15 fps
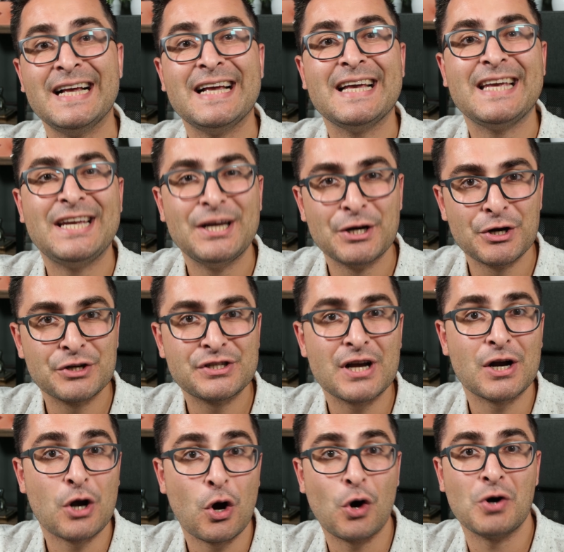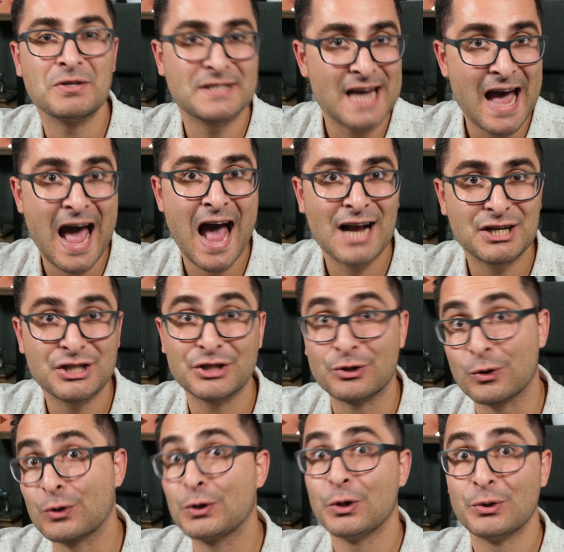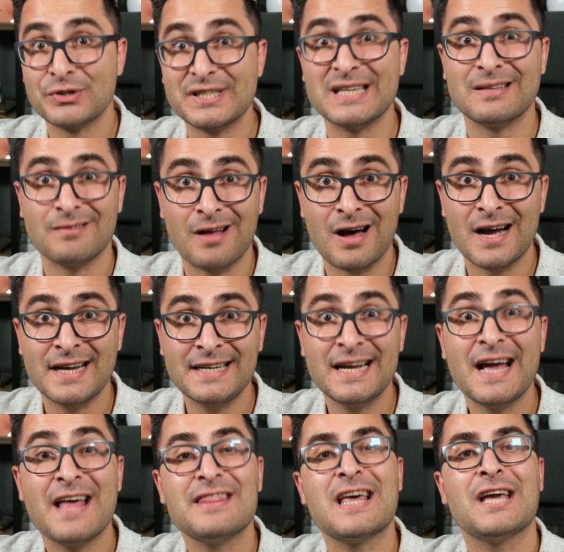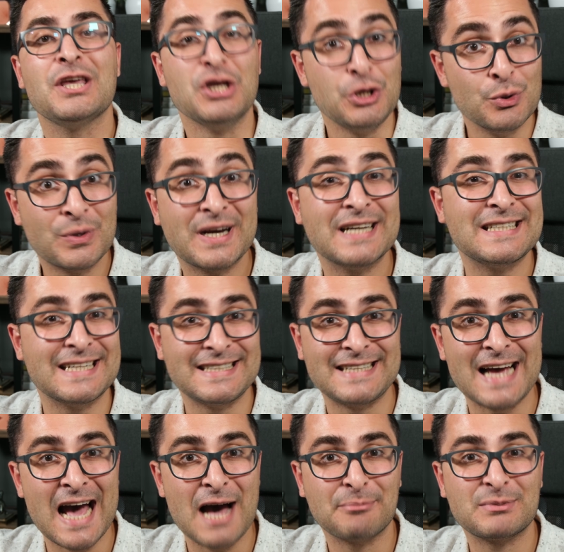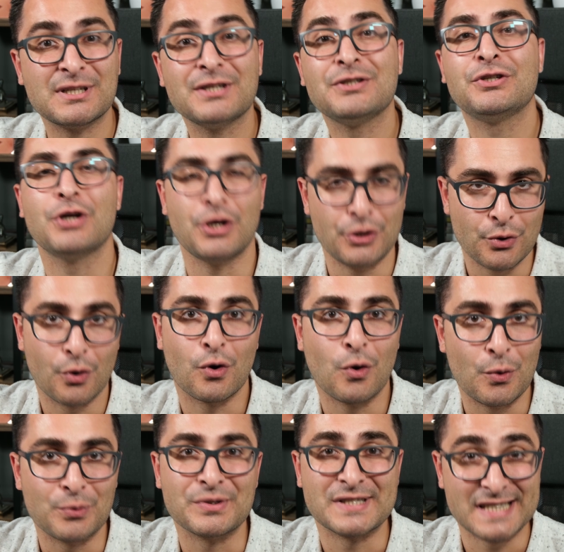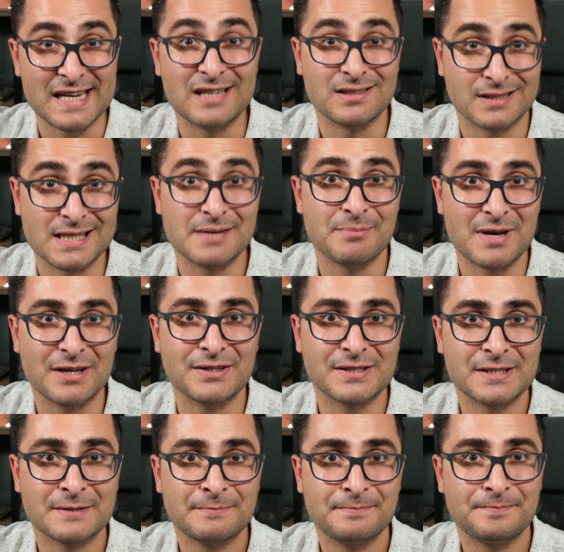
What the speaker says: here's a call to action or closing line that you can adapt to your own sales emails.